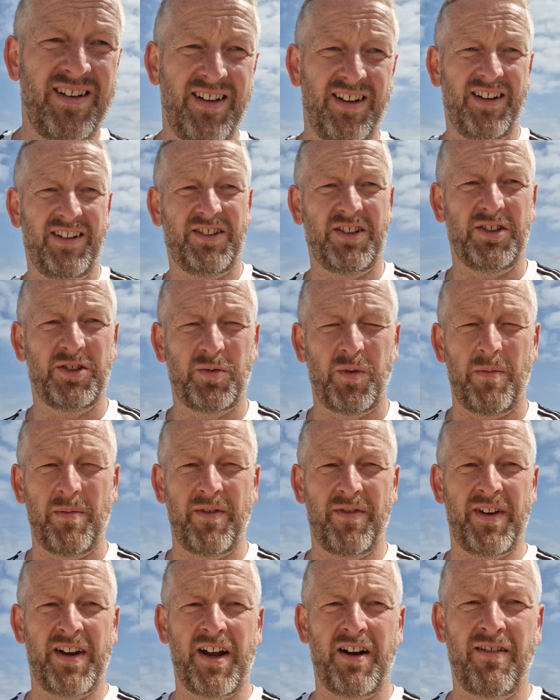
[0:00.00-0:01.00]
let's just swap
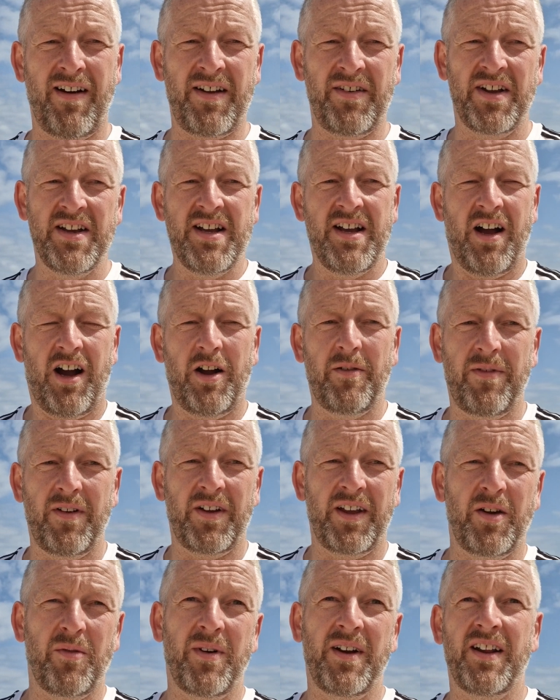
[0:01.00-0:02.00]
the video around, hopefully I
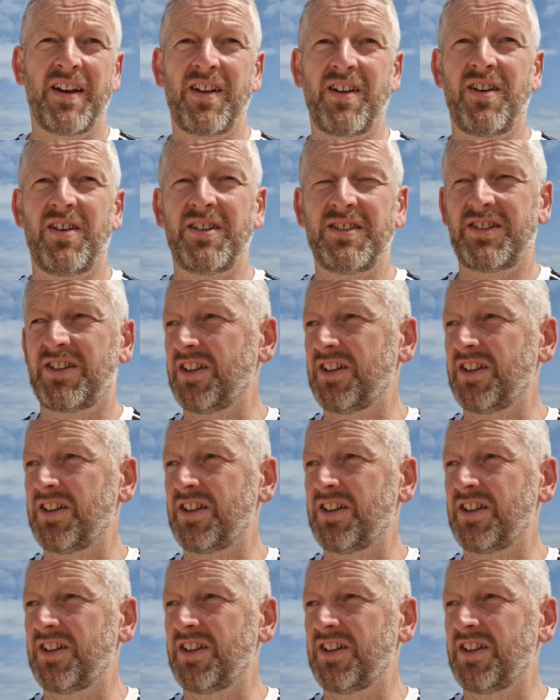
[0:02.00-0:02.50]
can get one of the guys